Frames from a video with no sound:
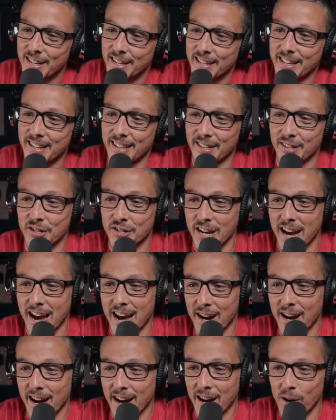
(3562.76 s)
In the chat,
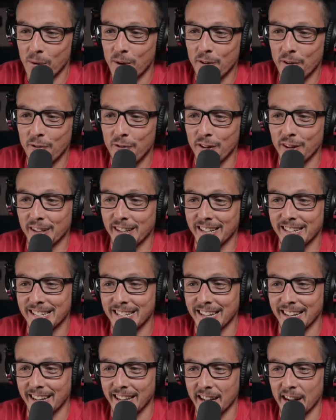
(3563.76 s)
what a feeling
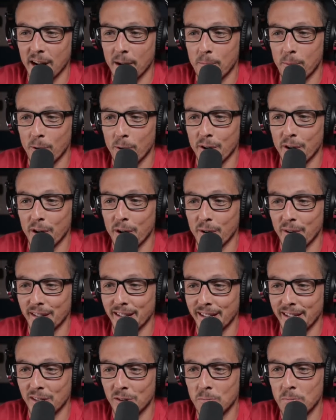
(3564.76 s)
sitting in the airport knowing that
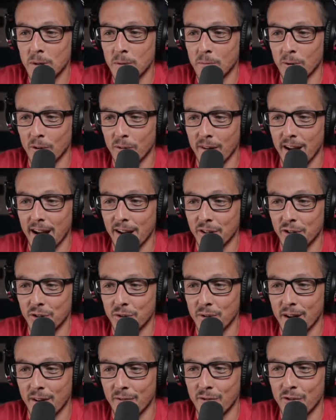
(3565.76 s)
these people around you
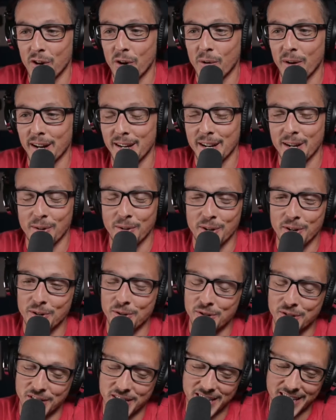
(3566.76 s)
have no idea what you
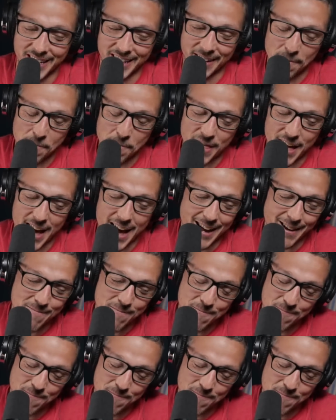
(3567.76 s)
just did. That,